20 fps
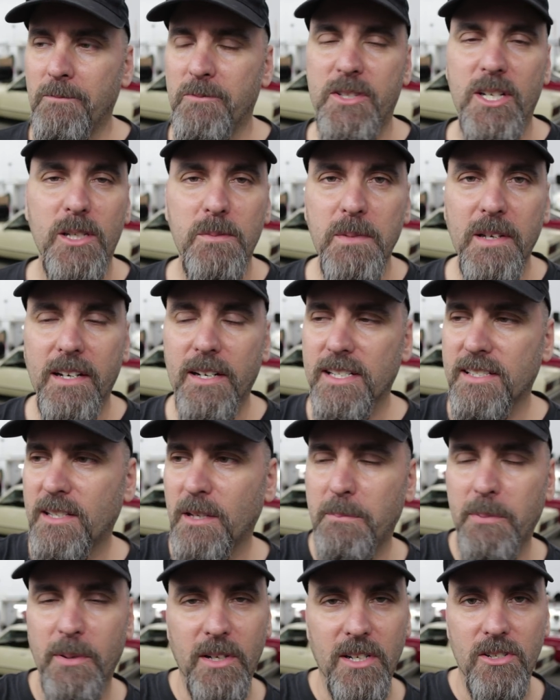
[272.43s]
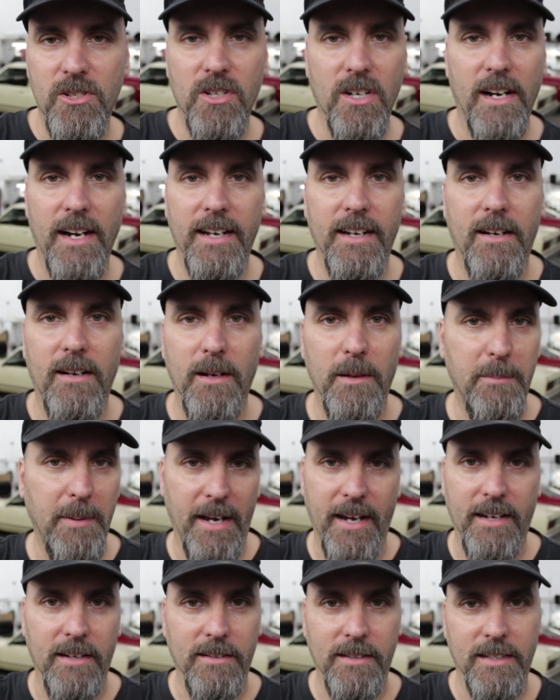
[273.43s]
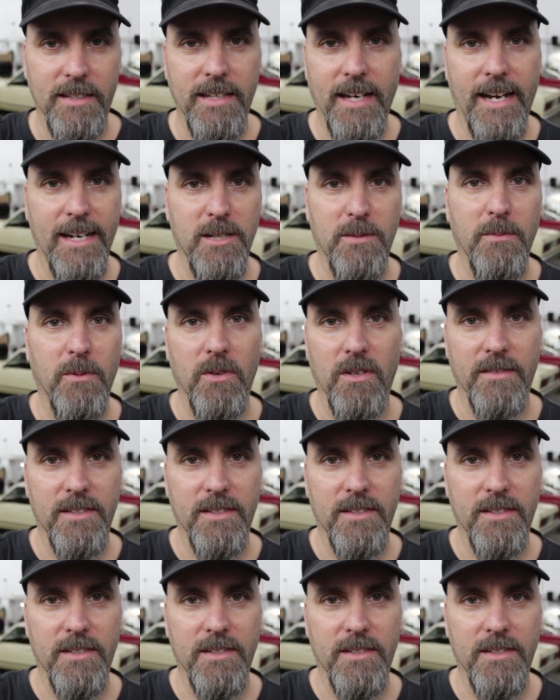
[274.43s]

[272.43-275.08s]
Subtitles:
Just because they put a giant iPad on the dashboard